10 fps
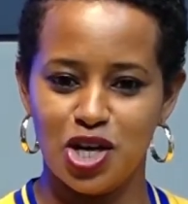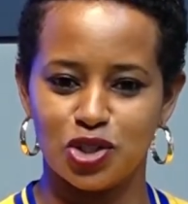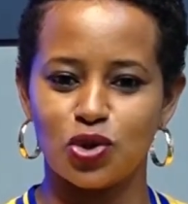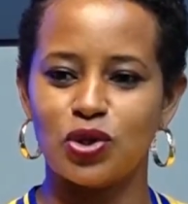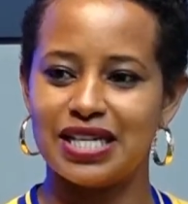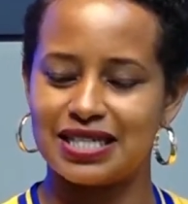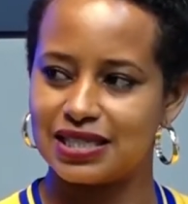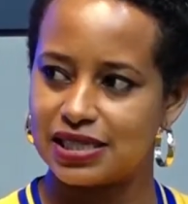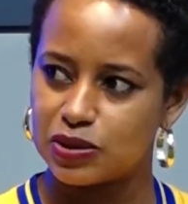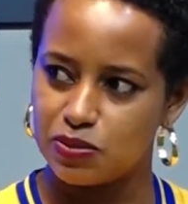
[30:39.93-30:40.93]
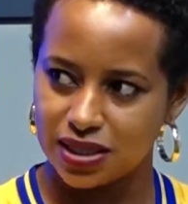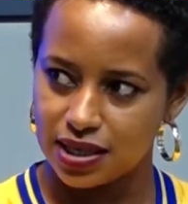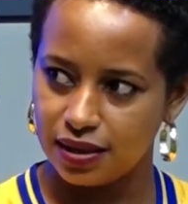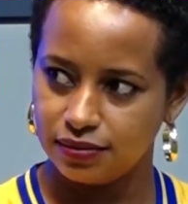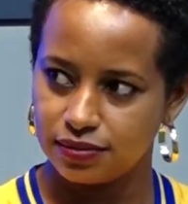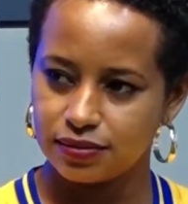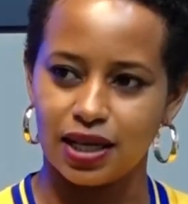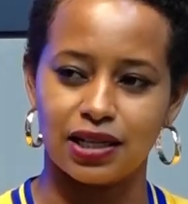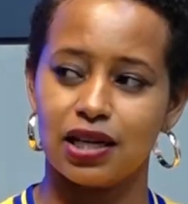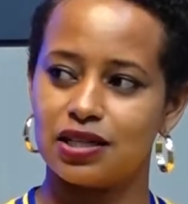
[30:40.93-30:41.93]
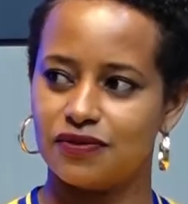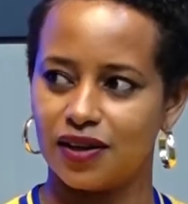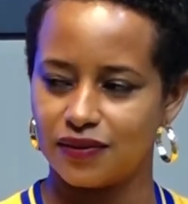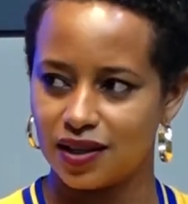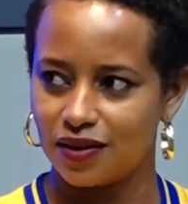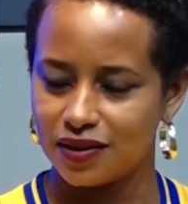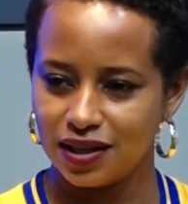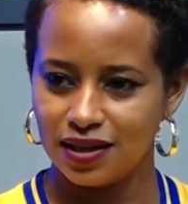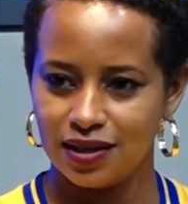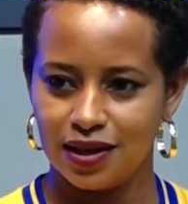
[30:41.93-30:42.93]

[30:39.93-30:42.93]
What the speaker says: So yes, it is better at 35,000,